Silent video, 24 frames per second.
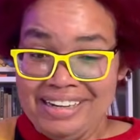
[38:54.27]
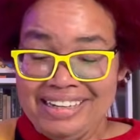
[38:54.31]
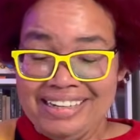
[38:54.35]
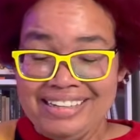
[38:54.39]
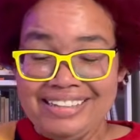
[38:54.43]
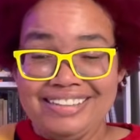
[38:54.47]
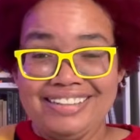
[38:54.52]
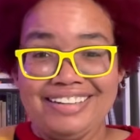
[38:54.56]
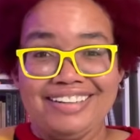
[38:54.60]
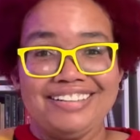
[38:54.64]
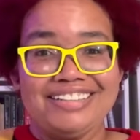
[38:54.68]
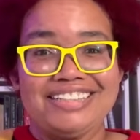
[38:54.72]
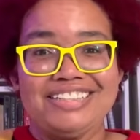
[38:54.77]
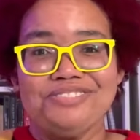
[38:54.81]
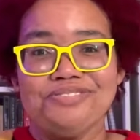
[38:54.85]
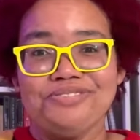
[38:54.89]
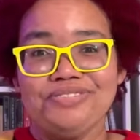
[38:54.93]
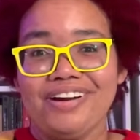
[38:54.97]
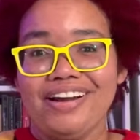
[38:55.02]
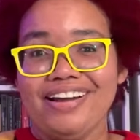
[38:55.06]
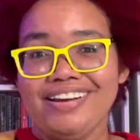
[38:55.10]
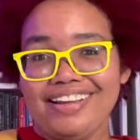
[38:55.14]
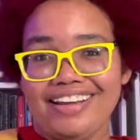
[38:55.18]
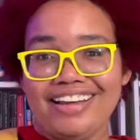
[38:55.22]
Y'all, it's a
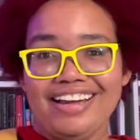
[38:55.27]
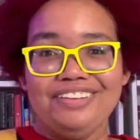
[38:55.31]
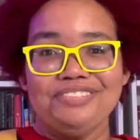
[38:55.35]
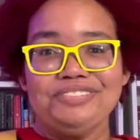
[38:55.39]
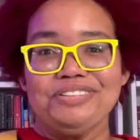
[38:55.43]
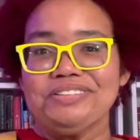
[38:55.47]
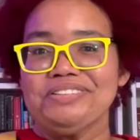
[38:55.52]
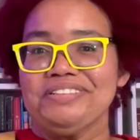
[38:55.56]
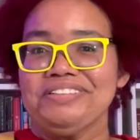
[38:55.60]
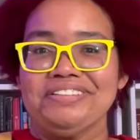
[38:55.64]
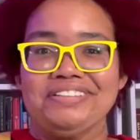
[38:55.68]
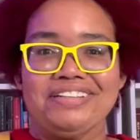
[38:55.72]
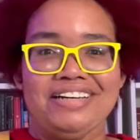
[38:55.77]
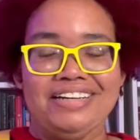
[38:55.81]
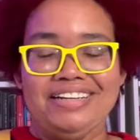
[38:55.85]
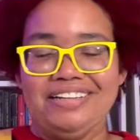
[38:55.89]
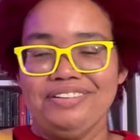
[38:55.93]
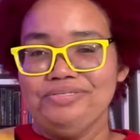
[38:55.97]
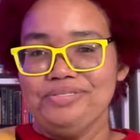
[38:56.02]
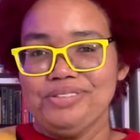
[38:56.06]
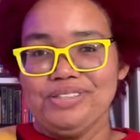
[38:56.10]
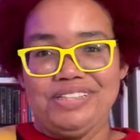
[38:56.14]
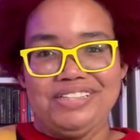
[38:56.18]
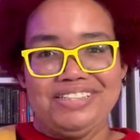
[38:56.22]
Friday afternoon.
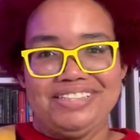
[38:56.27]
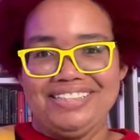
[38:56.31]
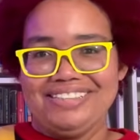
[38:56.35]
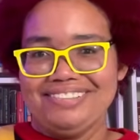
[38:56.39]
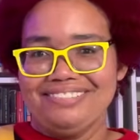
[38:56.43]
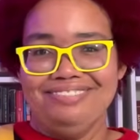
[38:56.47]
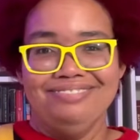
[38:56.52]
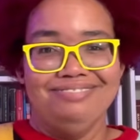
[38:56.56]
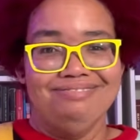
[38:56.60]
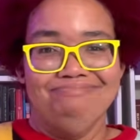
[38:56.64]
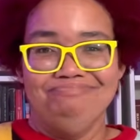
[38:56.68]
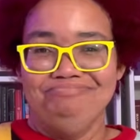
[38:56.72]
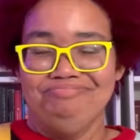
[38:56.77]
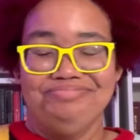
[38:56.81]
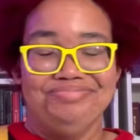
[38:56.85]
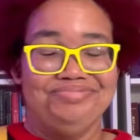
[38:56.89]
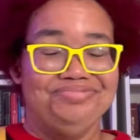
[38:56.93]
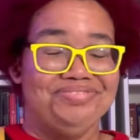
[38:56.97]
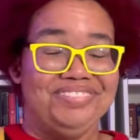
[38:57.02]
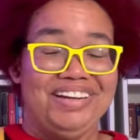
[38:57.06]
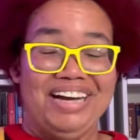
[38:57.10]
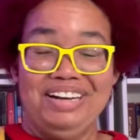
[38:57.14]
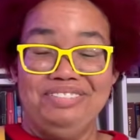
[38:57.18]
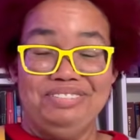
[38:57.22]
I'm just
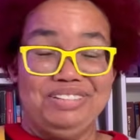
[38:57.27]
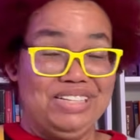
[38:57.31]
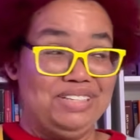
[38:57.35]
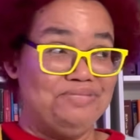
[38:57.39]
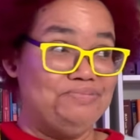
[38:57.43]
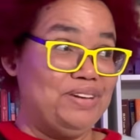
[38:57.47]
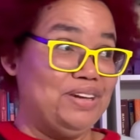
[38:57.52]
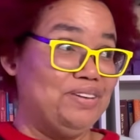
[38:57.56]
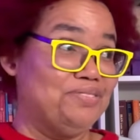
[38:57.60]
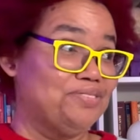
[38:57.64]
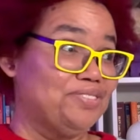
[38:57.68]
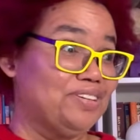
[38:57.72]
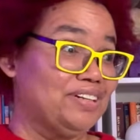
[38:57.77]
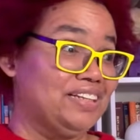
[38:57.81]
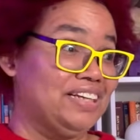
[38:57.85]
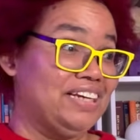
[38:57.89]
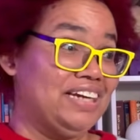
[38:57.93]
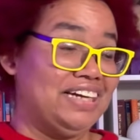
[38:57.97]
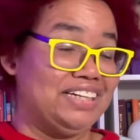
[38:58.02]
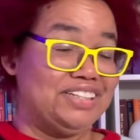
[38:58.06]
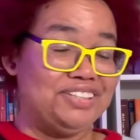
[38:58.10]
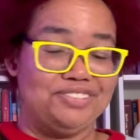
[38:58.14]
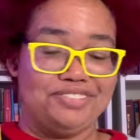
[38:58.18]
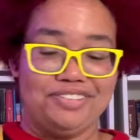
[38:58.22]
being really
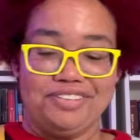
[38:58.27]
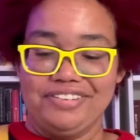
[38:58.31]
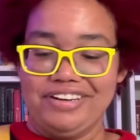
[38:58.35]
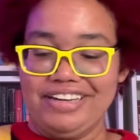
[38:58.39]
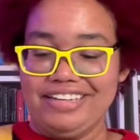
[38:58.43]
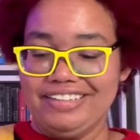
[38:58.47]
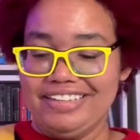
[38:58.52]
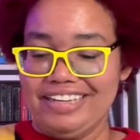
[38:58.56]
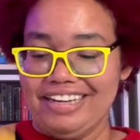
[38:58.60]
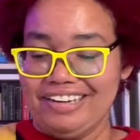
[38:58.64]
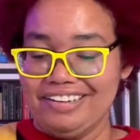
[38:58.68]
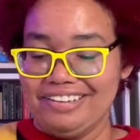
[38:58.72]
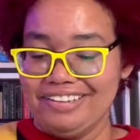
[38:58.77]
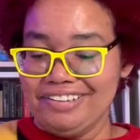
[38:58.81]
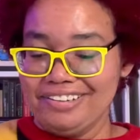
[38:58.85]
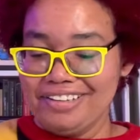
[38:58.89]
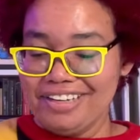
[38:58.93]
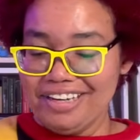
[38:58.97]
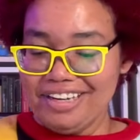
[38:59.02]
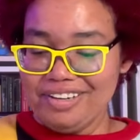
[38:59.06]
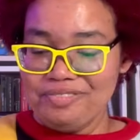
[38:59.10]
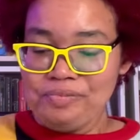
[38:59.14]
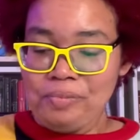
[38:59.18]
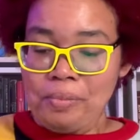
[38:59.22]
extra right now.
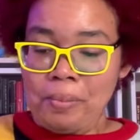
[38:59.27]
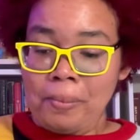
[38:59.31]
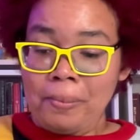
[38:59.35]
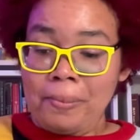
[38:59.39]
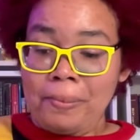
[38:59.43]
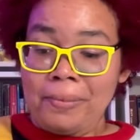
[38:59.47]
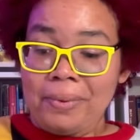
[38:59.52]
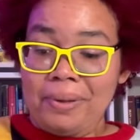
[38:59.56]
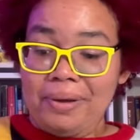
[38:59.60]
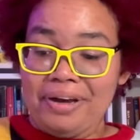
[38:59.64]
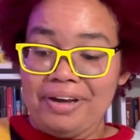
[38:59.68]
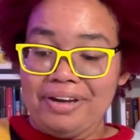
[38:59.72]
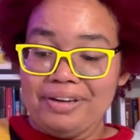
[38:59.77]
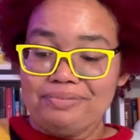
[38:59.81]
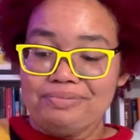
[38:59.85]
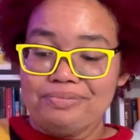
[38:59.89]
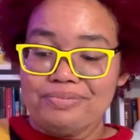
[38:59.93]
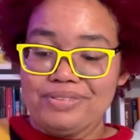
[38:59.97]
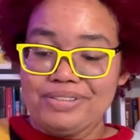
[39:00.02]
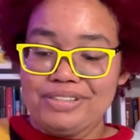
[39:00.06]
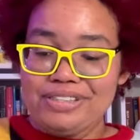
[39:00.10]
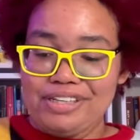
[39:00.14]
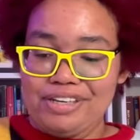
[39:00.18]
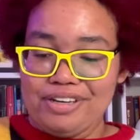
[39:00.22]
Okay.
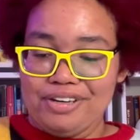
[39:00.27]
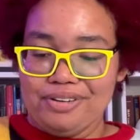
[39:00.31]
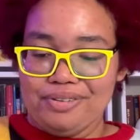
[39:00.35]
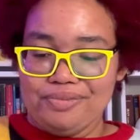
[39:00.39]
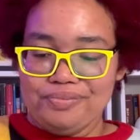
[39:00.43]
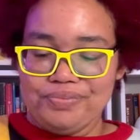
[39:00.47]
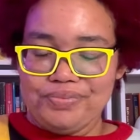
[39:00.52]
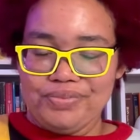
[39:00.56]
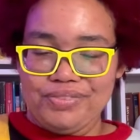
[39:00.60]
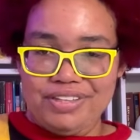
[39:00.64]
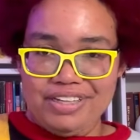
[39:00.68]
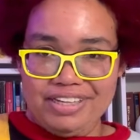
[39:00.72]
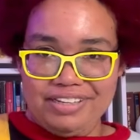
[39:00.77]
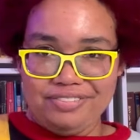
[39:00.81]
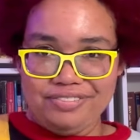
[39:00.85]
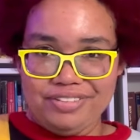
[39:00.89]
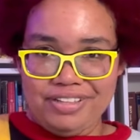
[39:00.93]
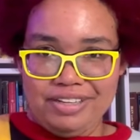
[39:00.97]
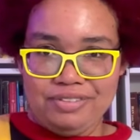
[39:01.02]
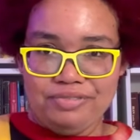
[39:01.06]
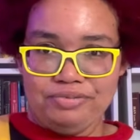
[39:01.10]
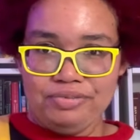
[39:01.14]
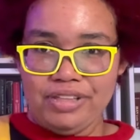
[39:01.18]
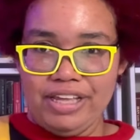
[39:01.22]
So
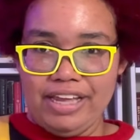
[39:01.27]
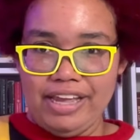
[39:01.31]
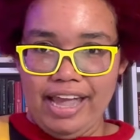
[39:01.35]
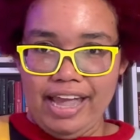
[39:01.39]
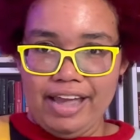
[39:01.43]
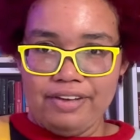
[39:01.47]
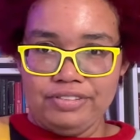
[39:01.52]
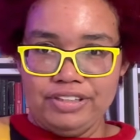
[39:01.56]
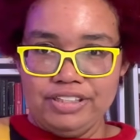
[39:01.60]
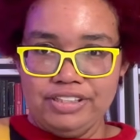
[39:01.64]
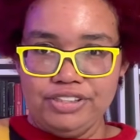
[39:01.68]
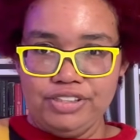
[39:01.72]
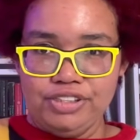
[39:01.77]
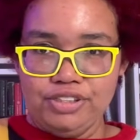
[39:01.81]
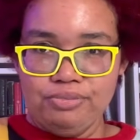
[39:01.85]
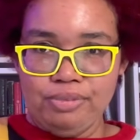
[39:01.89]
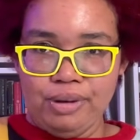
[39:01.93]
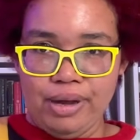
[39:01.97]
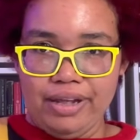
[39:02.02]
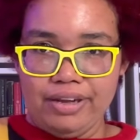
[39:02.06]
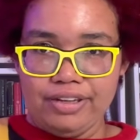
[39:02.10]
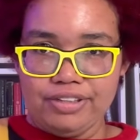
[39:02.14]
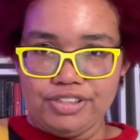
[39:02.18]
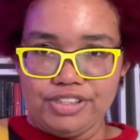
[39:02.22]
they have these two
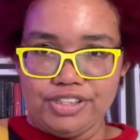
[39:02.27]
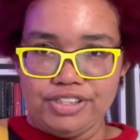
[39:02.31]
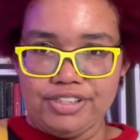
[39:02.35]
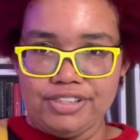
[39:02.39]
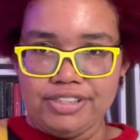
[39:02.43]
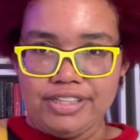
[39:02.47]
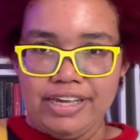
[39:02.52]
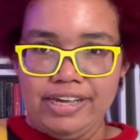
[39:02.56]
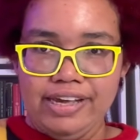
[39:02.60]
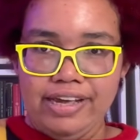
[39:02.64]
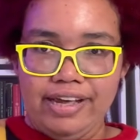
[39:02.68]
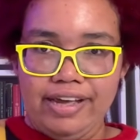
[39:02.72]
polishes.